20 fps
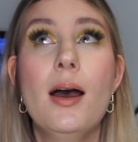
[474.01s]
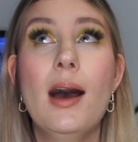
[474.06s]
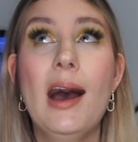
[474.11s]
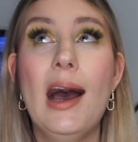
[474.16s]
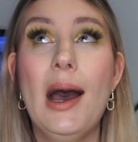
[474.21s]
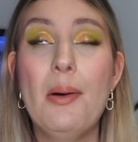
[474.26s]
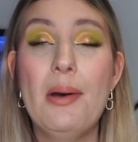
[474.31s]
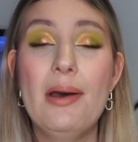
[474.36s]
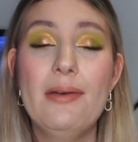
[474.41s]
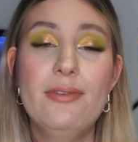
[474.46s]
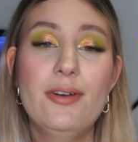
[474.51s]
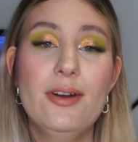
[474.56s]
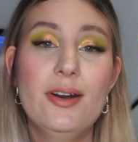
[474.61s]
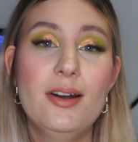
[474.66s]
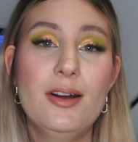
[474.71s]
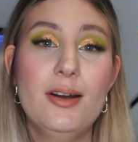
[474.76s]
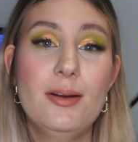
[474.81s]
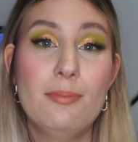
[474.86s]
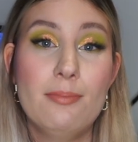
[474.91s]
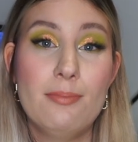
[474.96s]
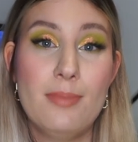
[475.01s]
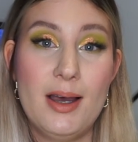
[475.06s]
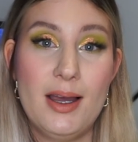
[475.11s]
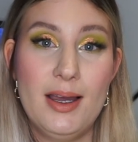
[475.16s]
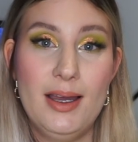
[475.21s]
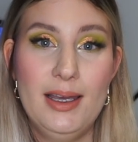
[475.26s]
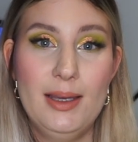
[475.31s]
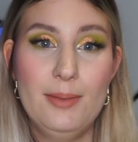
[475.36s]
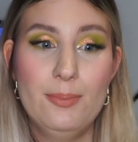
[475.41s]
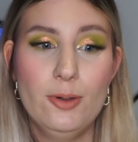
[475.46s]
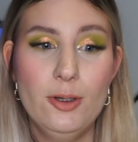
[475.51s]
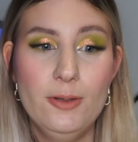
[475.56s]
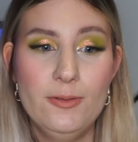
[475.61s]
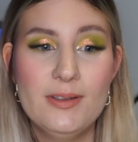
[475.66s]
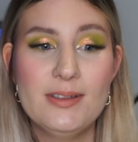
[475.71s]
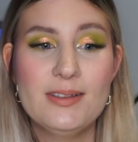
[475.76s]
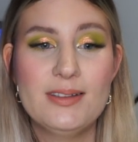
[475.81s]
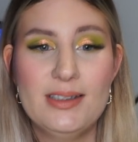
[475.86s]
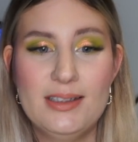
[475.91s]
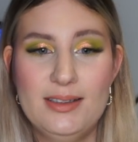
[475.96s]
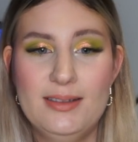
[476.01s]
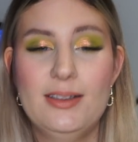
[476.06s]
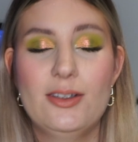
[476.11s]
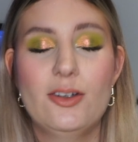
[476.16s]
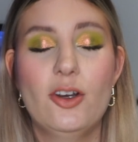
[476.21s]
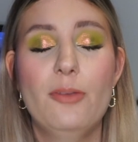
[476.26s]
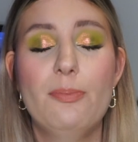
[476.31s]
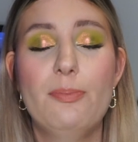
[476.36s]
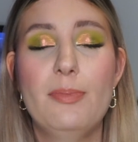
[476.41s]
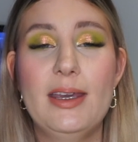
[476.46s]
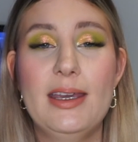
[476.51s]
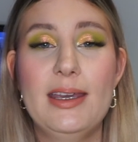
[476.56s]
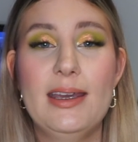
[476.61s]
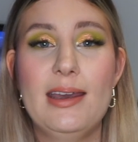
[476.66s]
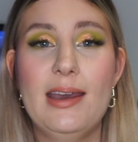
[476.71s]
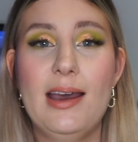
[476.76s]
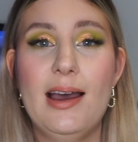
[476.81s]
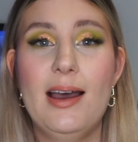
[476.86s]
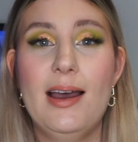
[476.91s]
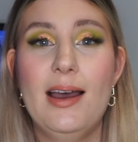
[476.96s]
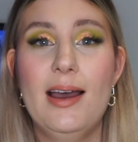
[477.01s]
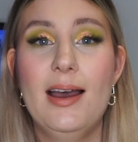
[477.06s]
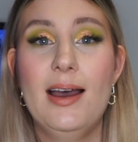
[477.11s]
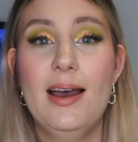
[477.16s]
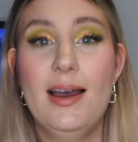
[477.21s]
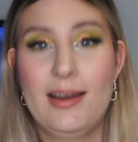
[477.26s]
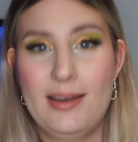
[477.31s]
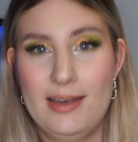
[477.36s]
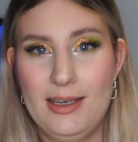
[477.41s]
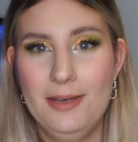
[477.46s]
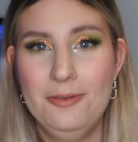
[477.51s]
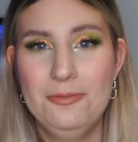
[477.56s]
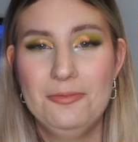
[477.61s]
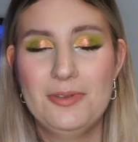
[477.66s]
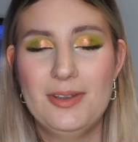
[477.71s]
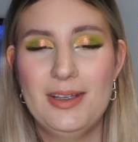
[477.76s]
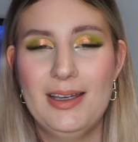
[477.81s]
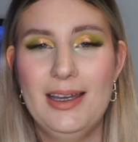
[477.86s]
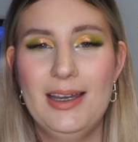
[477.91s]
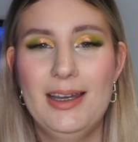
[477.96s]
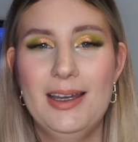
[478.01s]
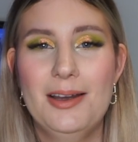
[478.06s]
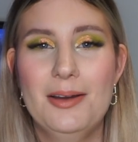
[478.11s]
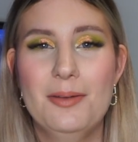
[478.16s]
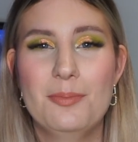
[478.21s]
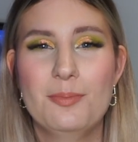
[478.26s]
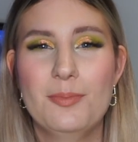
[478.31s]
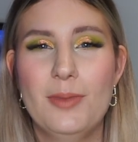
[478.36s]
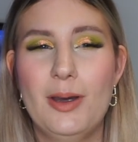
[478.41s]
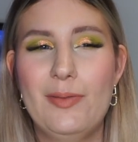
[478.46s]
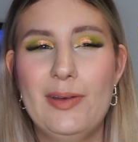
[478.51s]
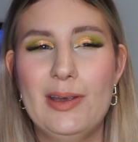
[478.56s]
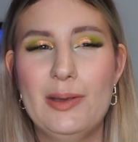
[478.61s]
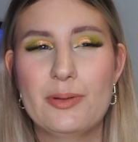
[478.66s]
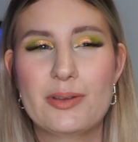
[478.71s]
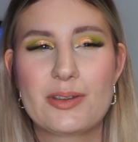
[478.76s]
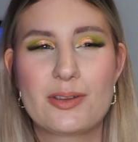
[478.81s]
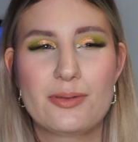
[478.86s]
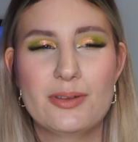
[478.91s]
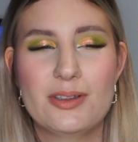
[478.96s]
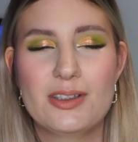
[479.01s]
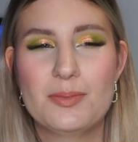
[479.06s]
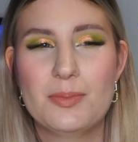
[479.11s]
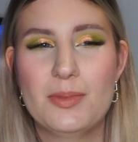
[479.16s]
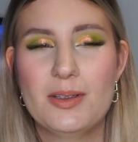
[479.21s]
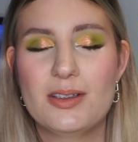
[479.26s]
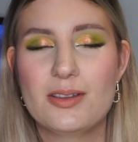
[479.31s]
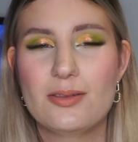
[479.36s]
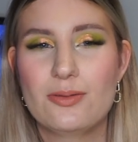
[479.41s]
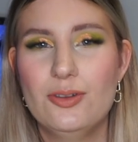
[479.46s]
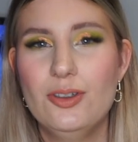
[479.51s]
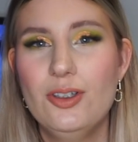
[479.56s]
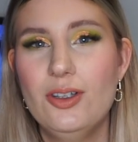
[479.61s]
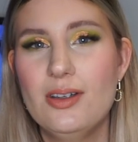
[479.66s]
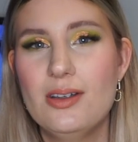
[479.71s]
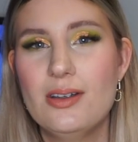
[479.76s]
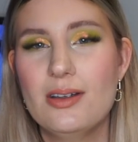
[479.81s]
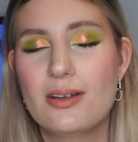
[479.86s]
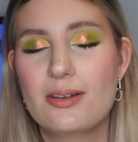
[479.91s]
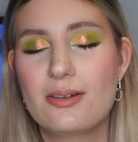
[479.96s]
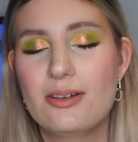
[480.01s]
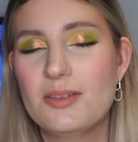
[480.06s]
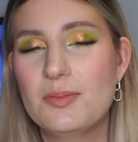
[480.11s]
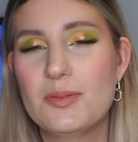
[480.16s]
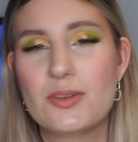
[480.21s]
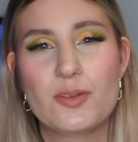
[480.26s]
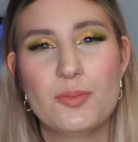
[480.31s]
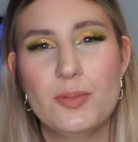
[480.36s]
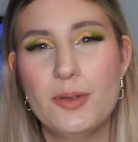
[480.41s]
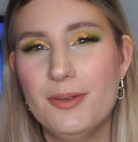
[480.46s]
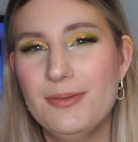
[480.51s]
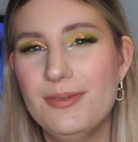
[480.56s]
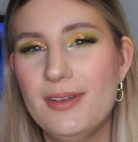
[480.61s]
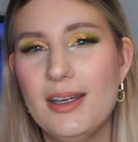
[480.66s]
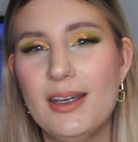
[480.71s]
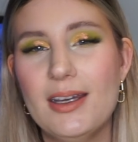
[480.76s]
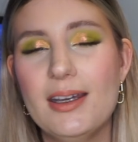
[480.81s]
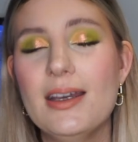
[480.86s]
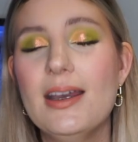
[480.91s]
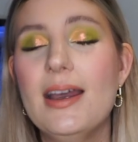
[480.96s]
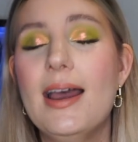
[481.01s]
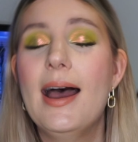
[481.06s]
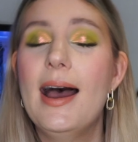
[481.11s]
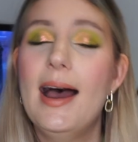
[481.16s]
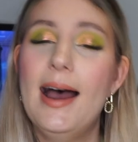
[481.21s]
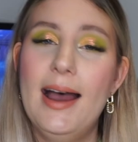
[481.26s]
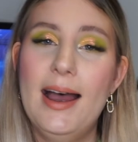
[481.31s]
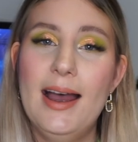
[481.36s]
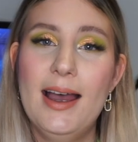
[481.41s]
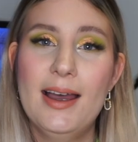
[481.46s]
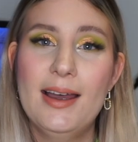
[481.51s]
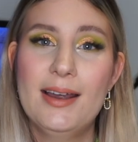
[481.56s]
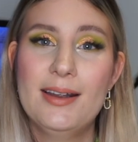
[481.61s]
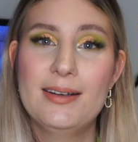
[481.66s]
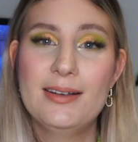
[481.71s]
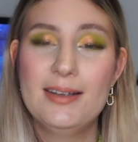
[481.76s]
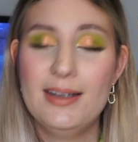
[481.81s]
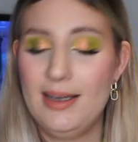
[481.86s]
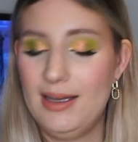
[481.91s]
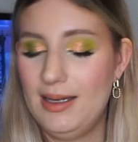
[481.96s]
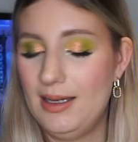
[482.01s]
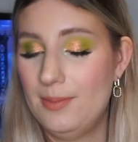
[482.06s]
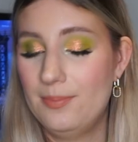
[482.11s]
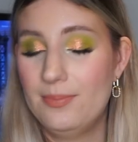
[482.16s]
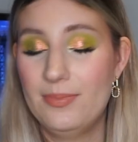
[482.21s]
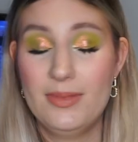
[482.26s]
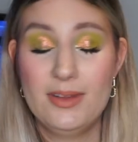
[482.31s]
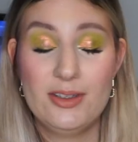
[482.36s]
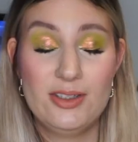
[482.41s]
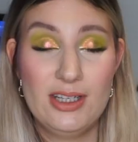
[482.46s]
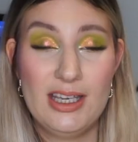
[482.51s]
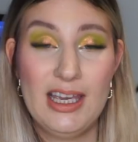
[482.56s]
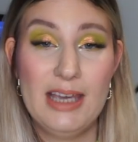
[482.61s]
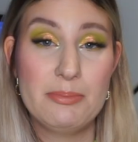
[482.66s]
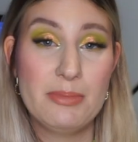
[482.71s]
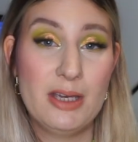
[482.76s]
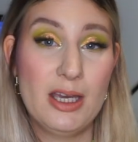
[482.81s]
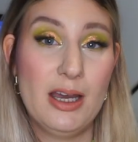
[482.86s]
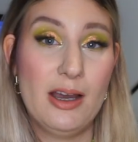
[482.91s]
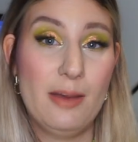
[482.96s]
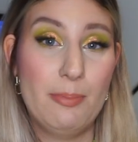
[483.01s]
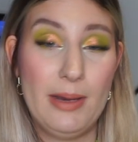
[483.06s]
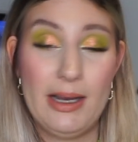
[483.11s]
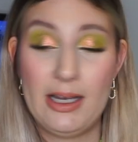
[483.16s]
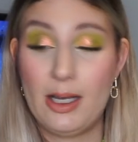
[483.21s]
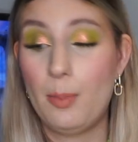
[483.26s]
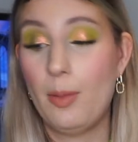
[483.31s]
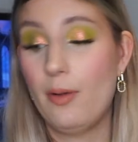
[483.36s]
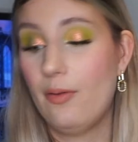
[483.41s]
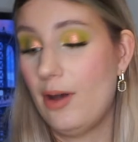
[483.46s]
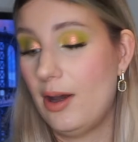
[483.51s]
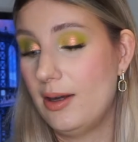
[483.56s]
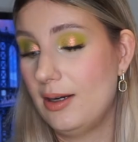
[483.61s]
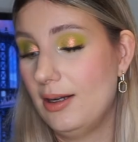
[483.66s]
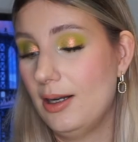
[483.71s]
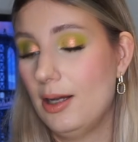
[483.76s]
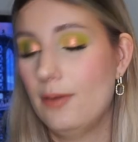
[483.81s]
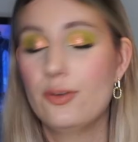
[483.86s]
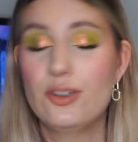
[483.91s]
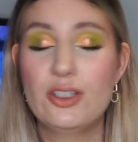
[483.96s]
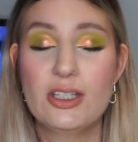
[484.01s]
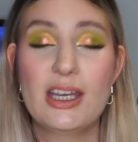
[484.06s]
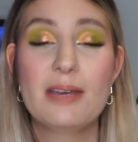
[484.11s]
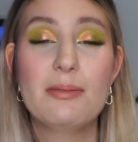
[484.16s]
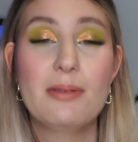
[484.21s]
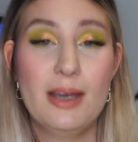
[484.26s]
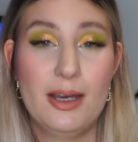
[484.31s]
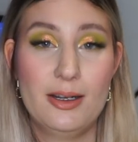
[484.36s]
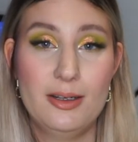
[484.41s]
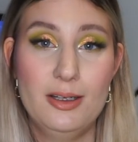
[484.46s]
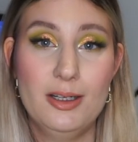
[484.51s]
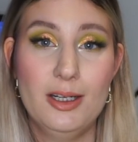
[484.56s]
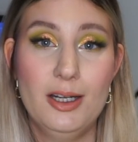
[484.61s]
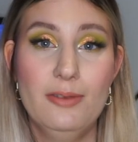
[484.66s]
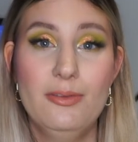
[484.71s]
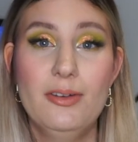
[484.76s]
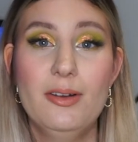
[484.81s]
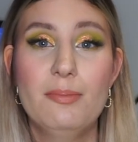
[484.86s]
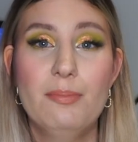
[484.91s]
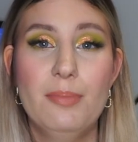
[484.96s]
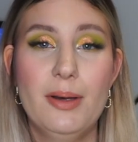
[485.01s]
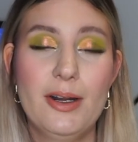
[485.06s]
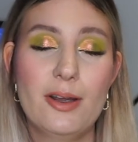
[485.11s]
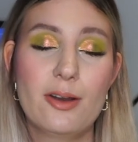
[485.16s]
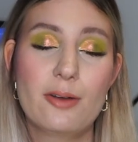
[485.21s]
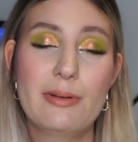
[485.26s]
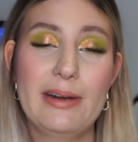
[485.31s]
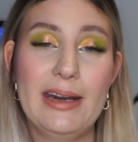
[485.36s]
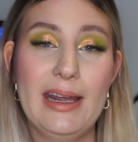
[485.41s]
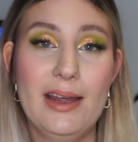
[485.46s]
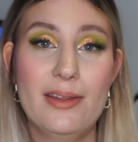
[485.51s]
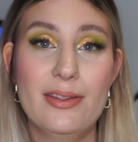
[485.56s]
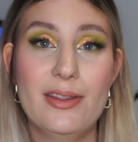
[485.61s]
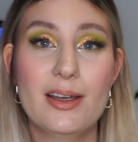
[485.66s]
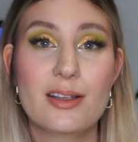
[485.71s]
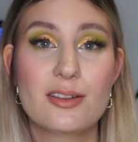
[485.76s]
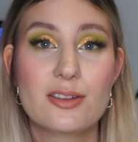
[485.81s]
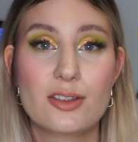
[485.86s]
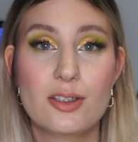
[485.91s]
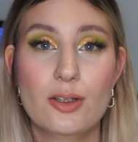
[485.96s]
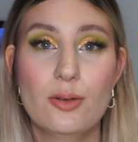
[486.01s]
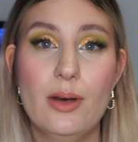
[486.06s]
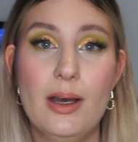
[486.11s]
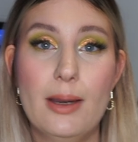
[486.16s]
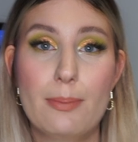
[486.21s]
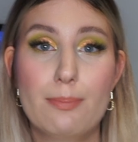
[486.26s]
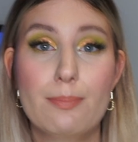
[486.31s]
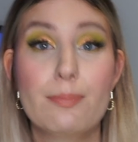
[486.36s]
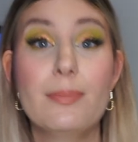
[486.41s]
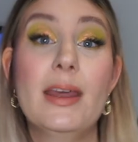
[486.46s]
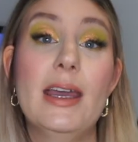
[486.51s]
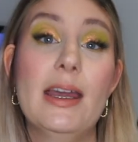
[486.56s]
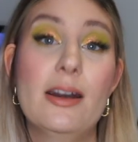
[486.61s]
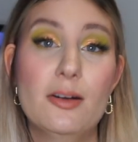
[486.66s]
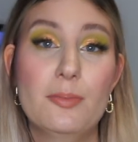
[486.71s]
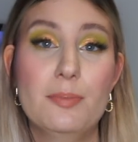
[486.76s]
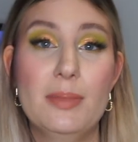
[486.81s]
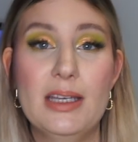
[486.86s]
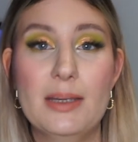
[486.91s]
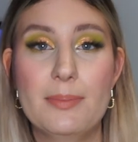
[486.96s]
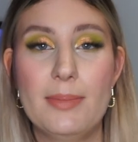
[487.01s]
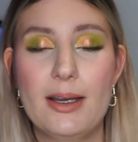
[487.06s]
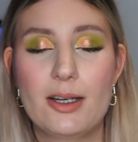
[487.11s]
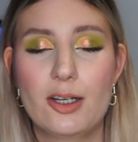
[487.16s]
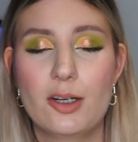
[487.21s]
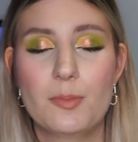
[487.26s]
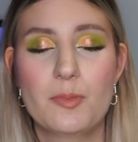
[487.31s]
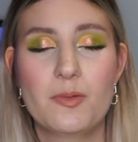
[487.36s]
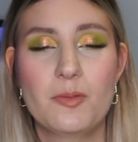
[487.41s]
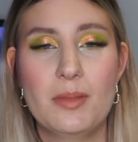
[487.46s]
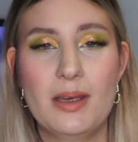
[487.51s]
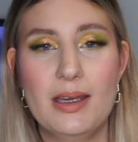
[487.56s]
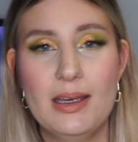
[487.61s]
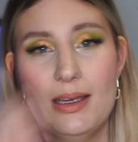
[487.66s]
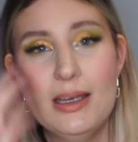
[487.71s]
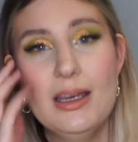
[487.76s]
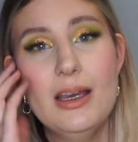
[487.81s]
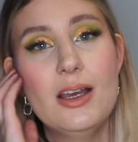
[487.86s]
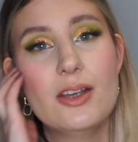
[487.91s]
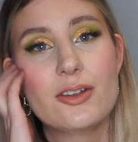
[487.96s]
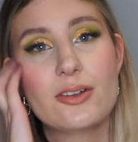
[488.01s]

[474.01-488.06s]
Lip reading: However, my boyfriend's sister got me a gift. I think it was Christmas or birthday, and she gave me a backup of Honey Love. Well, she gave me Honey Love, but I already had that, so it ended up being a backup for me.